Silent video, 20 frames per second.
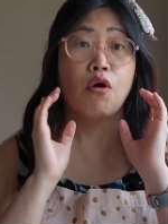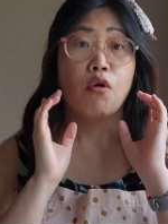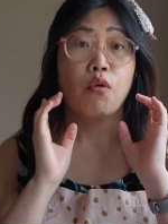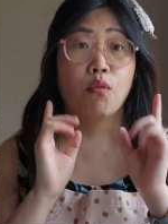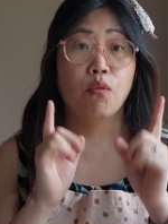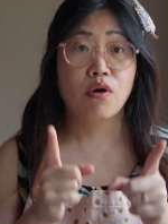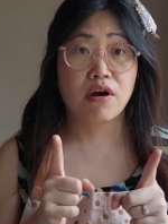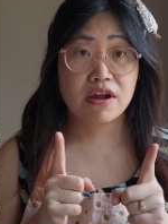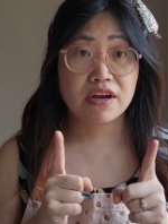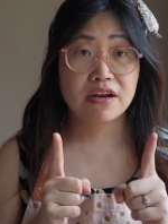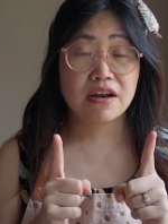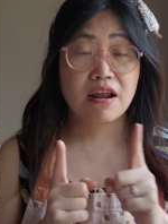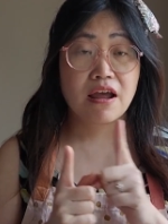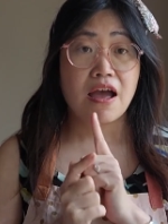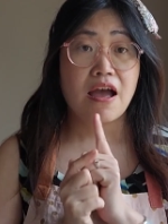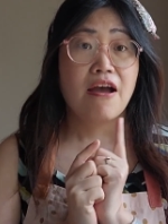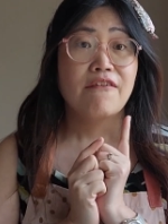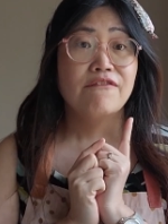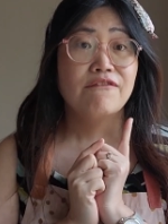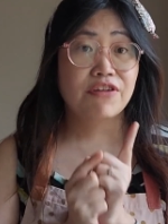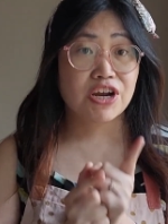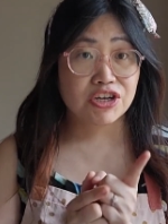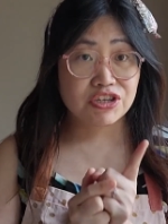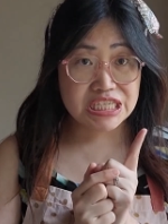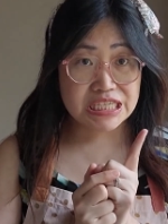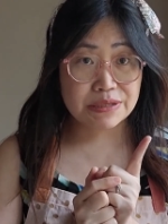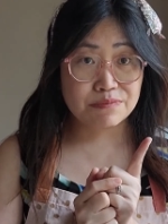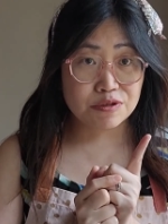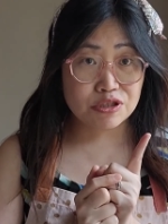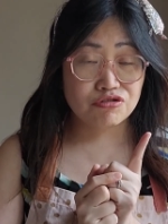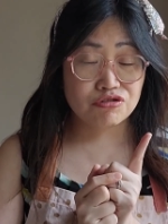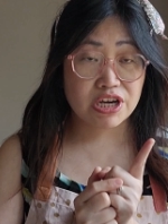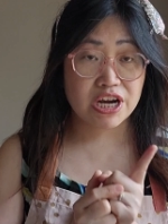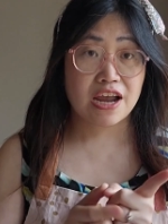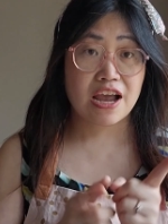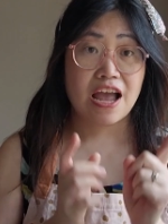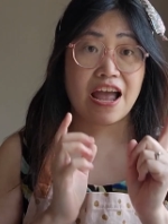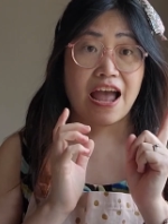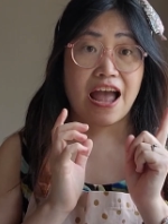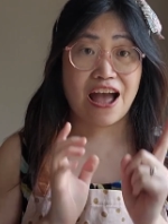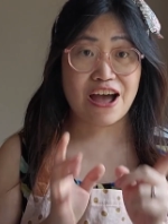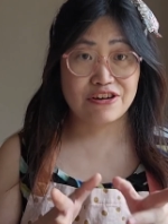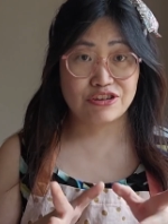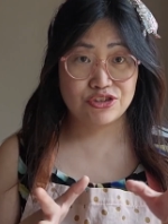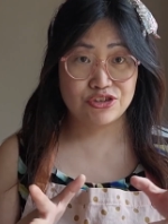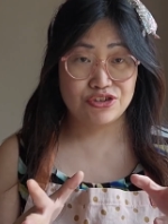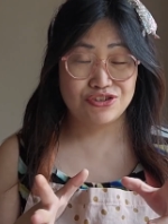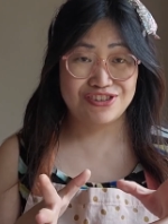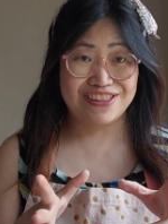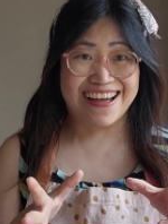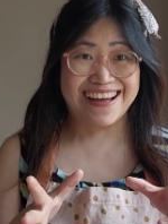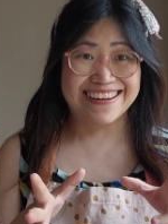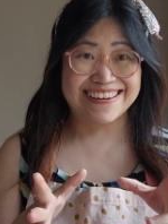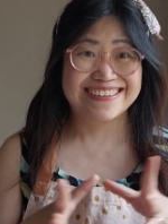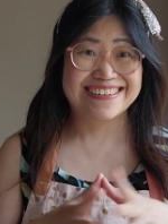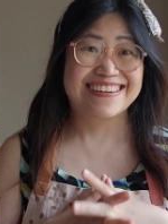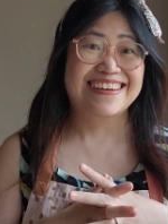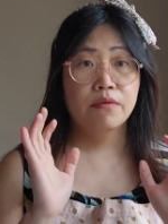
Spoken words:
one very simple trick how to do that.